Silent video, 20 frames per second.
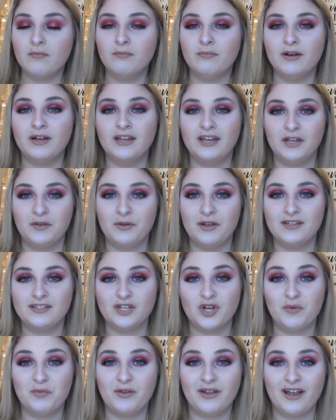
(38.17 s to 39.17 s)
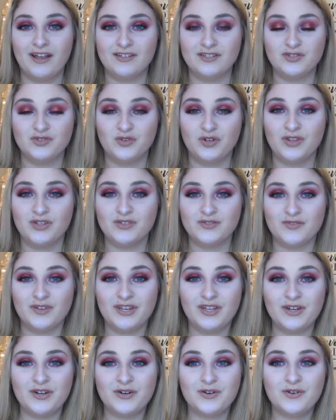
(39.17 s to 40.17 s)
But anyways, I hope you guys enjoyed this
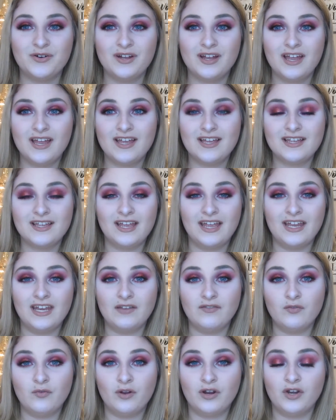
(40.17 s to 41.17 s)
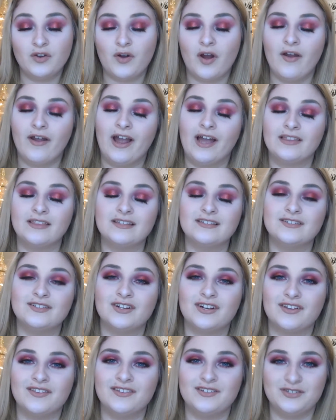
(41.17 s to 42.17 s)
video, and if you want to know how I got this
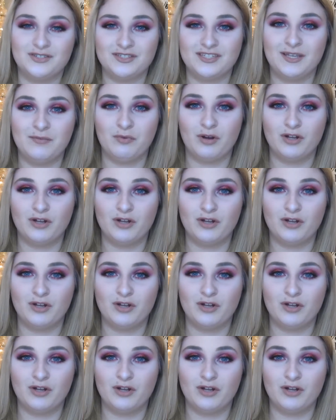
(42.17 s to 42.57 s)
look, then just keep